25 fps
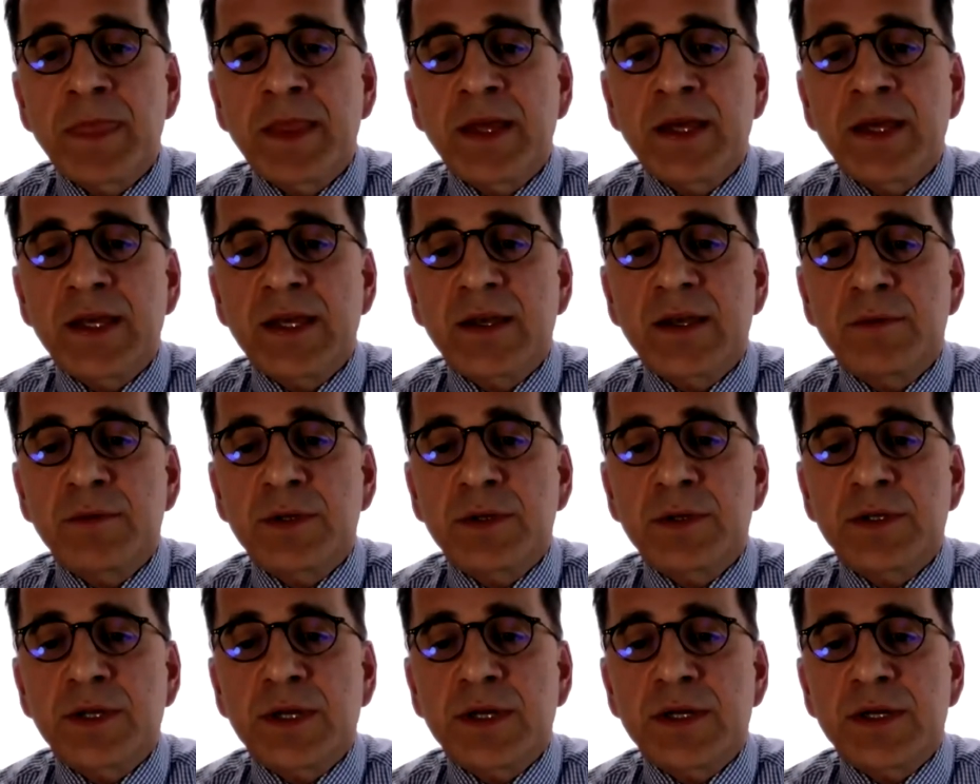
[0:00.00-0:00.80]
He
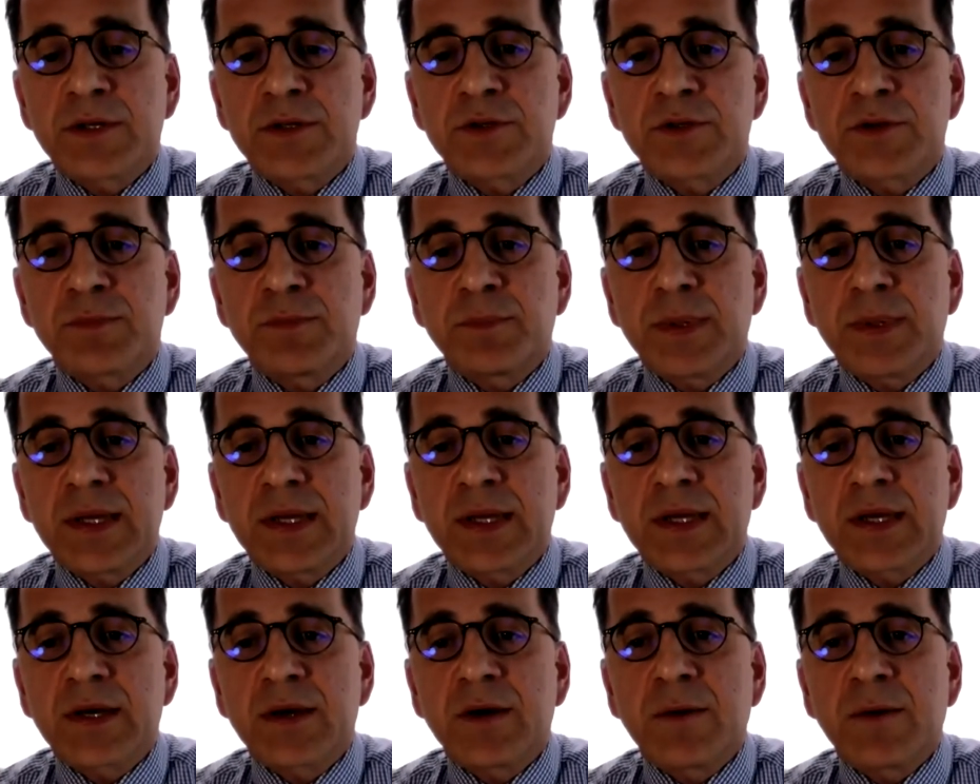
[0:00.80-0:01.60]
will uh,
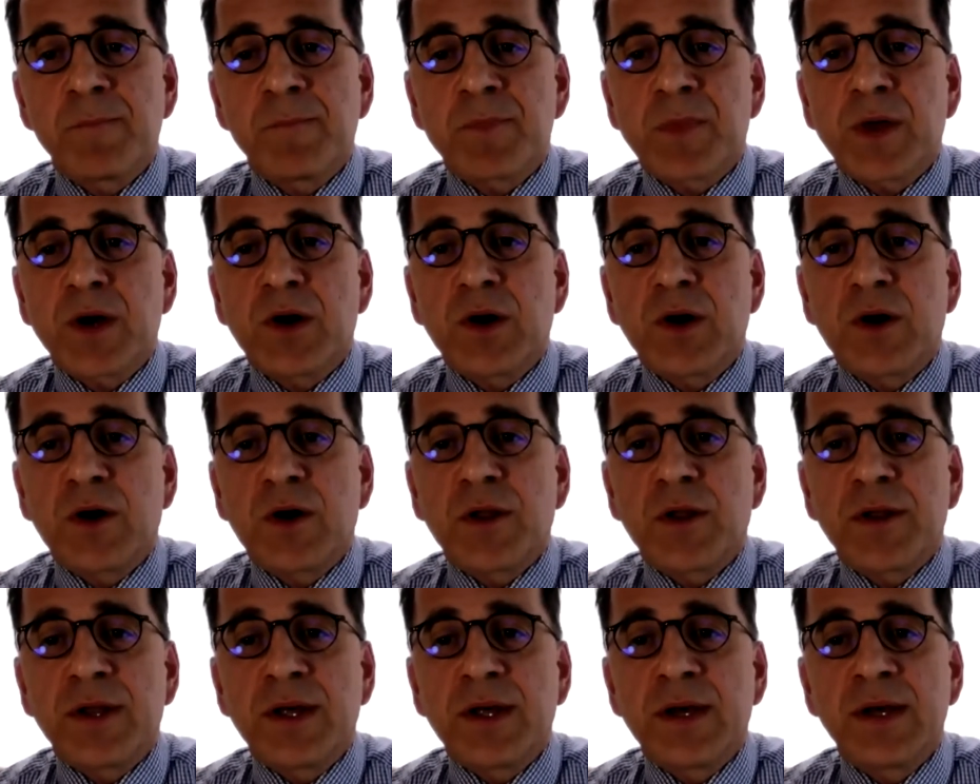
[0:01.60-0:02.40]
speak
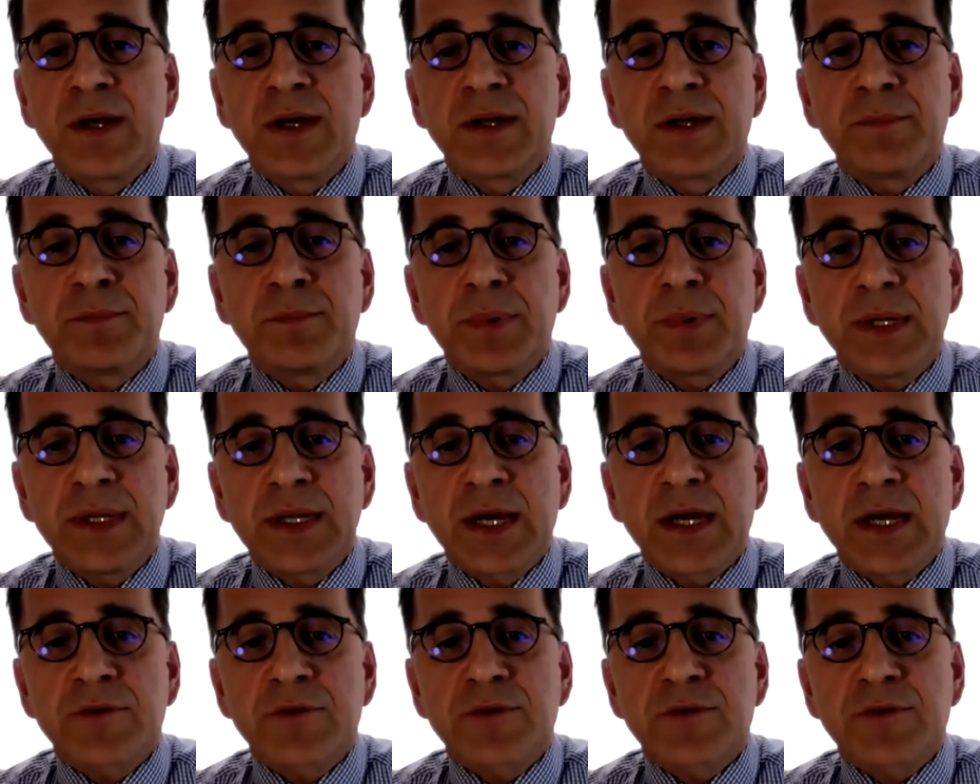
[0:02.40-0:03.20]
on
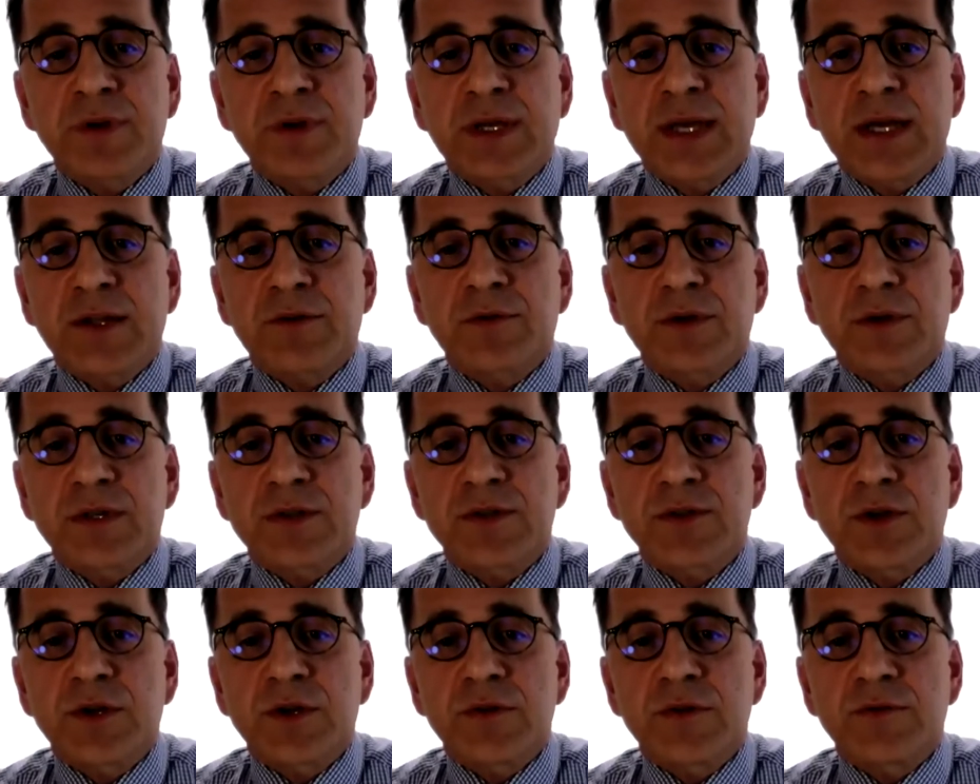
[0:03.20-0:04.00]
pediatric cataract
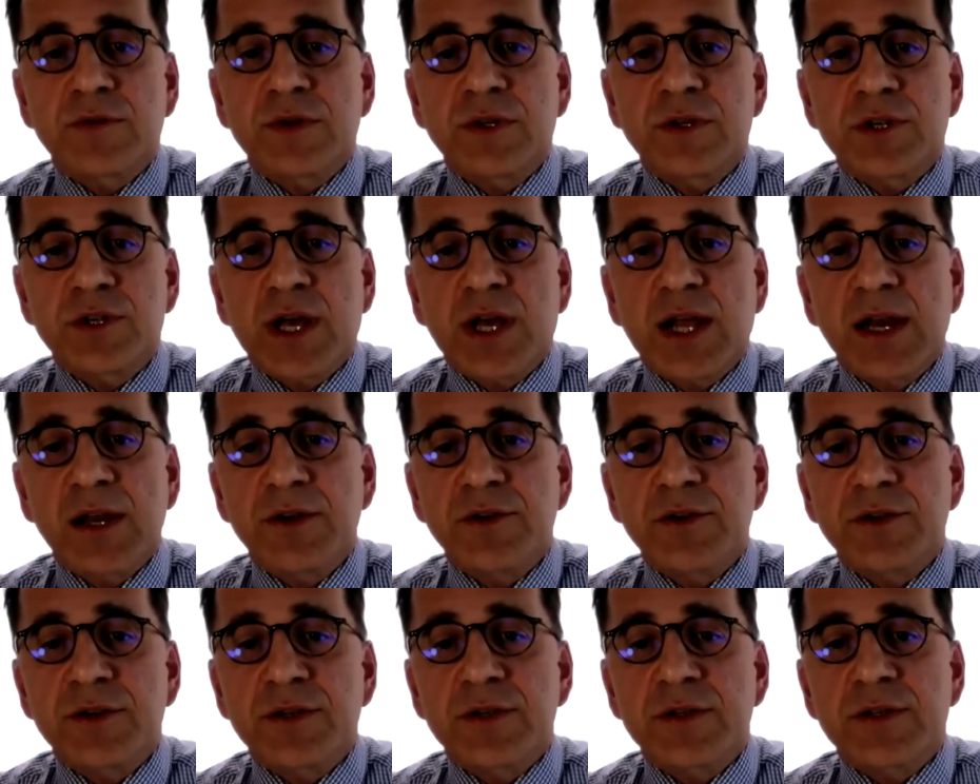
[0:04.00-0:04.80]
surgery
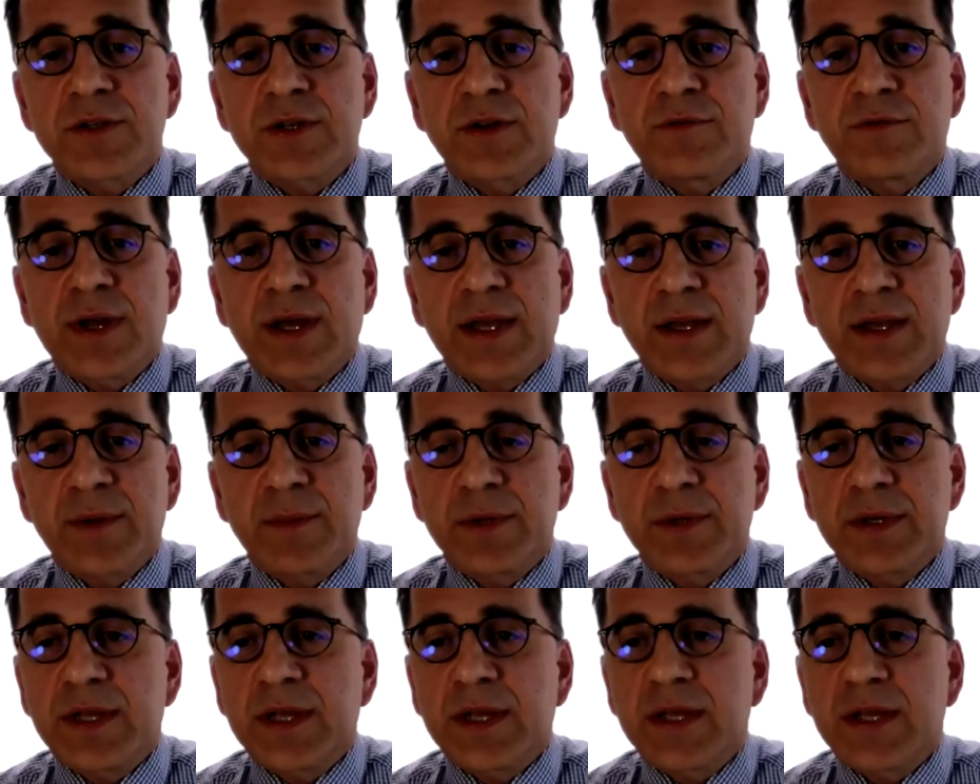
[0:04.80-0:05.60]
challenges and
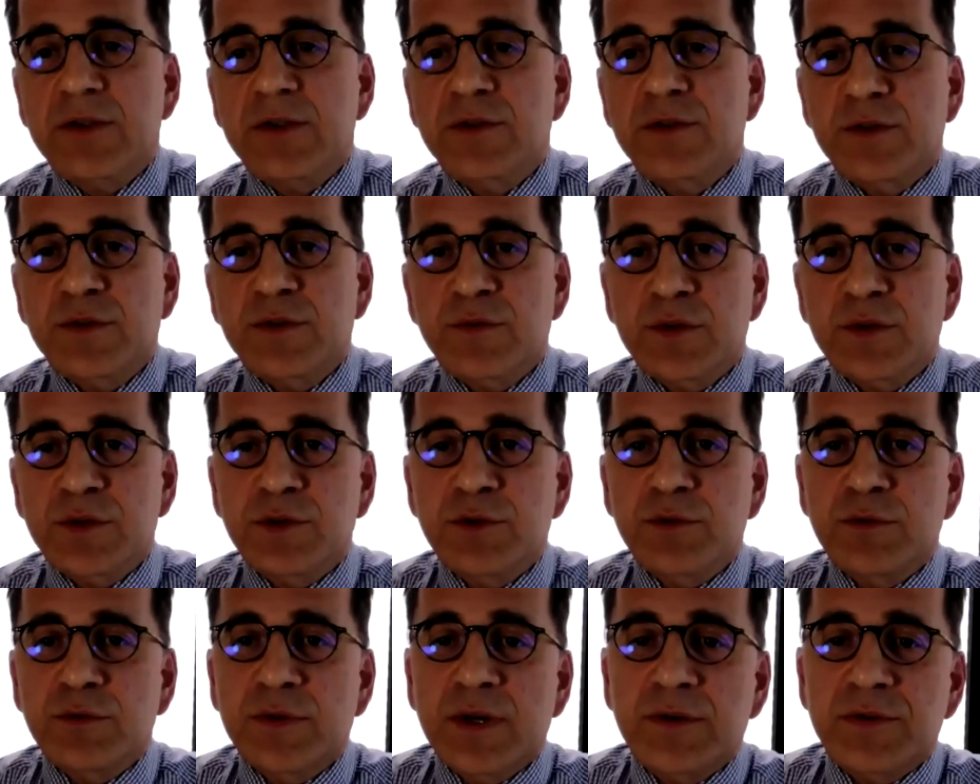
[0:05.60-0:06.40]
recommendations for
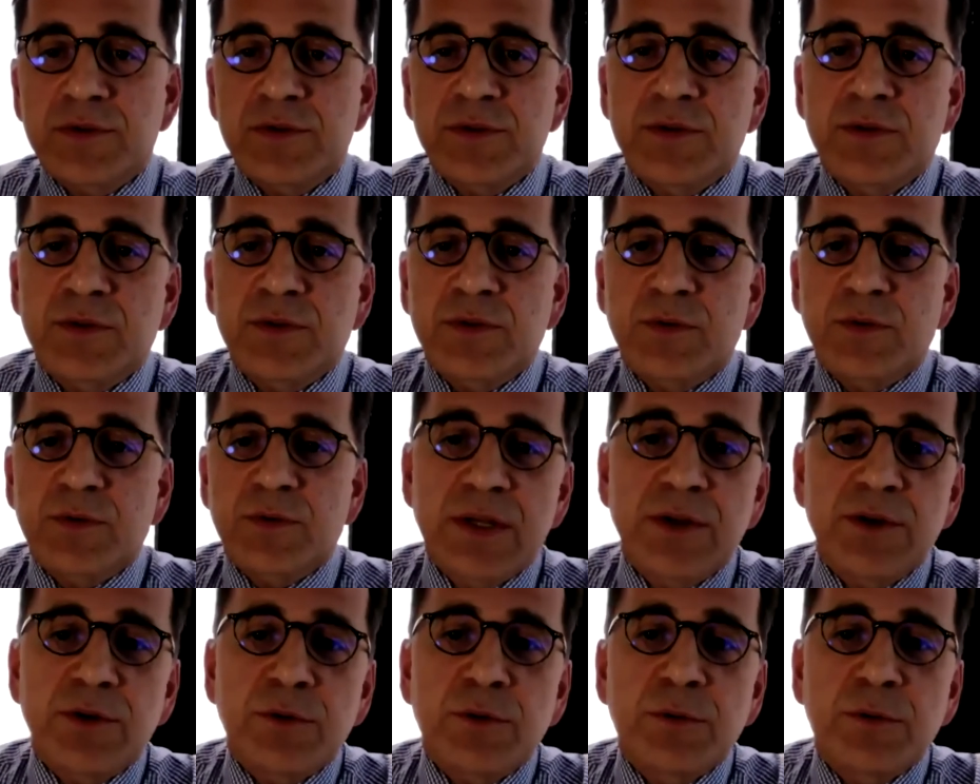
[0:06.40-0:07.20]

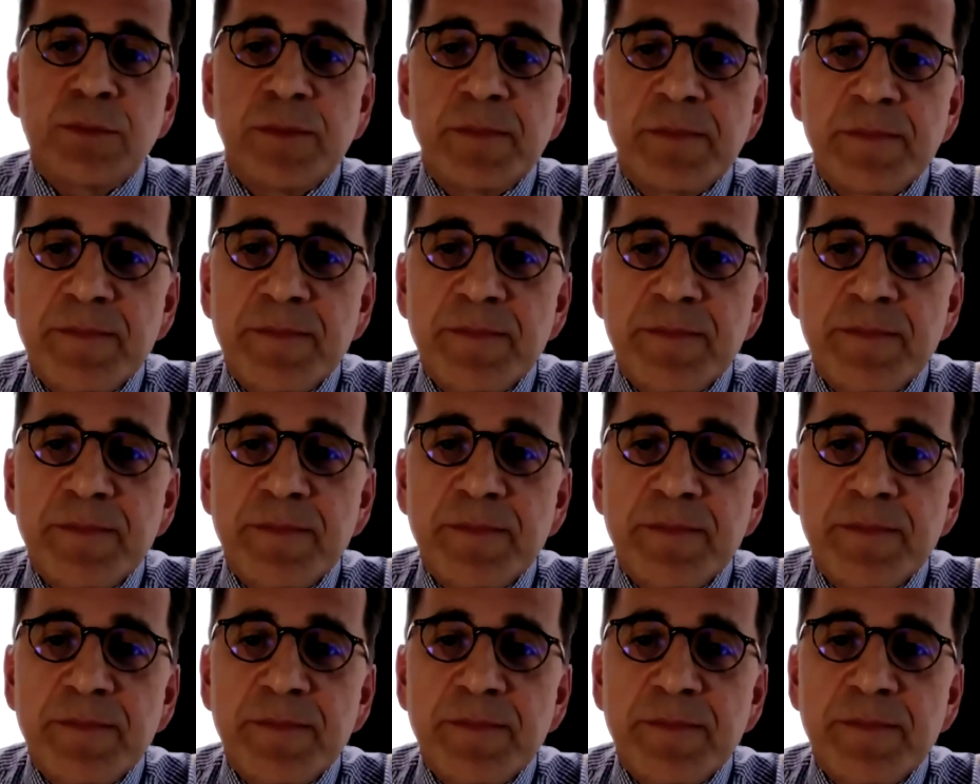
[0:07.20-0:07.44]
2022.